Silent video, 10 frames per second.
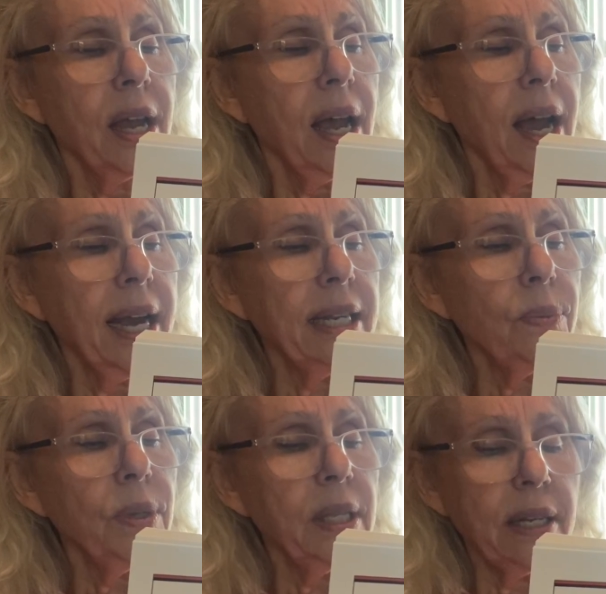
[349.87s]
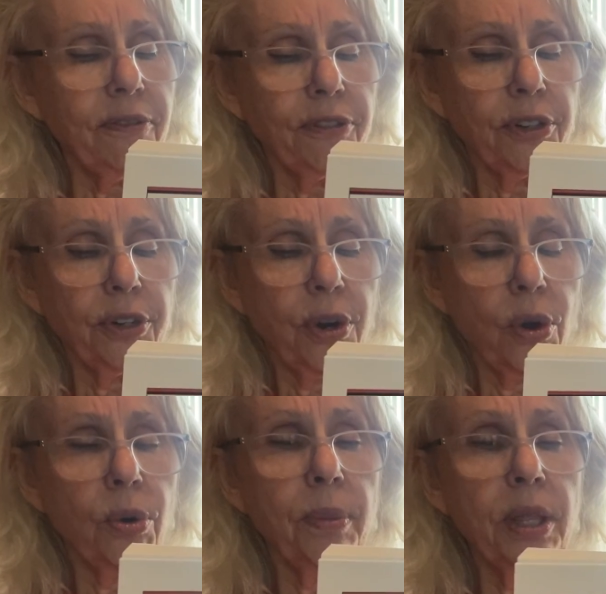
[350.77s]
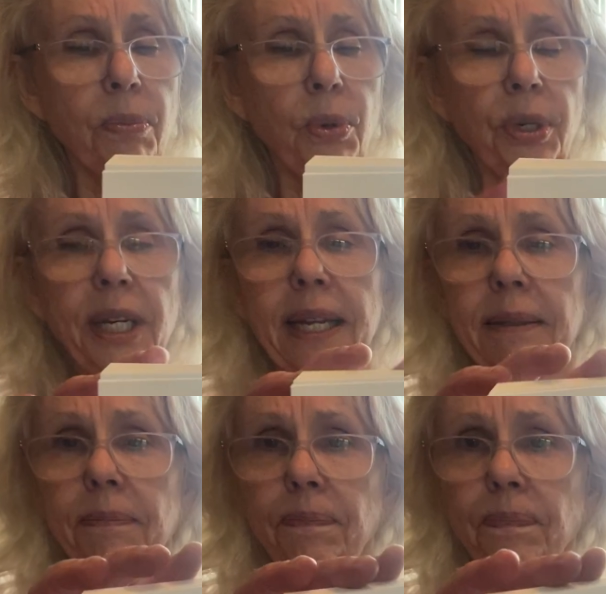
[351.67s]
Heidi will leave for her home in the morning."